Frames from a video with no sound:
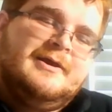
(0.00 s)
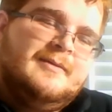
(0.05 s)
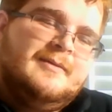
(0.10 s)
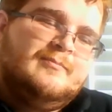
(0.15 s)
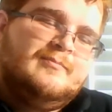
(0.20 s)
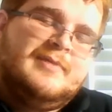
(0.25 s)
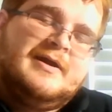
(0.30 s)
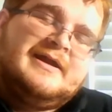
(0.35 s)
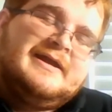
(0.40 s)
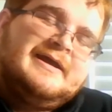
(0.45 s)

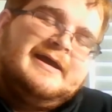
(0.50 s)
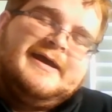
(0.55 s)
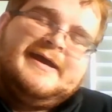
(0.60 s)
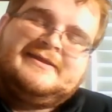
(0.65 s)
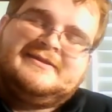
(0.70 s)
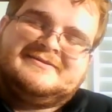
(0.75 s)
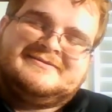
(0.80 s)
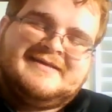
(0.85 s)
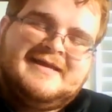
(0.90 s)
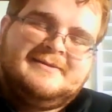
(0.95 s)
But
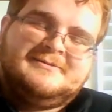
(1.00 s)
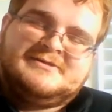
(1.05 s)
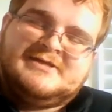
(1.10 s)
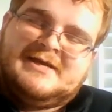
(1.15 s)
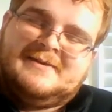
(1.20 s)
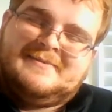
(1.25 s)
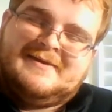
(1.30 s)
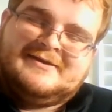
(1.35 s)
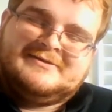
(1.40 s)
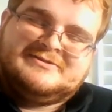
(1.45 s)
at the same
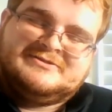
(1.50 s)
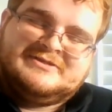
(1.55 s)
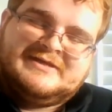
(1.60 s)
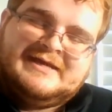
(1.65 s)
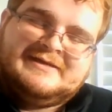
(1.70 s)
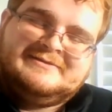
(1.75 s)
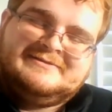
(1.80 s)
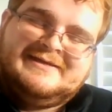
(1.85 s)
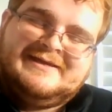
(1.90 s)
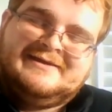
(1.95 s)
time, I
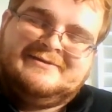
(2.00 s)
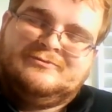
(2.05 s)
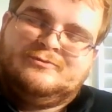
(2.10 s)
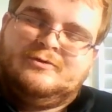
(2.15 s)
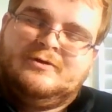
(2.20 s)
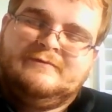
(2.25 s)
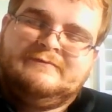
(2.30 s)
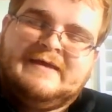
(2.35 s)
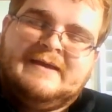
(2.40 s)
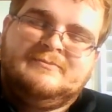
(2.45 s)
didn't
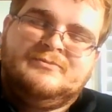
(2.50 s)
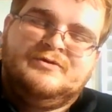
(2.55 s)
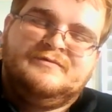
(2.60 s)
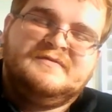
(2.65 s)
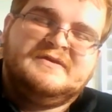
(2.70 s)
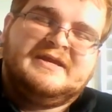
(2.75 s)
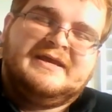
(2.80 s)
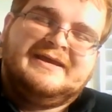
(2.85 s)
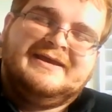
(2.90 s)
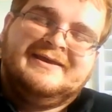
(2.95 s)
want that
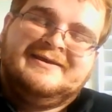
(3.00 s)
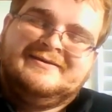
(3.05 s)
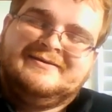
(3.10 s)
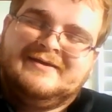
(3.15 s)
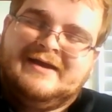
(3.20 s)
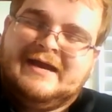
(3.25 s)
movie to.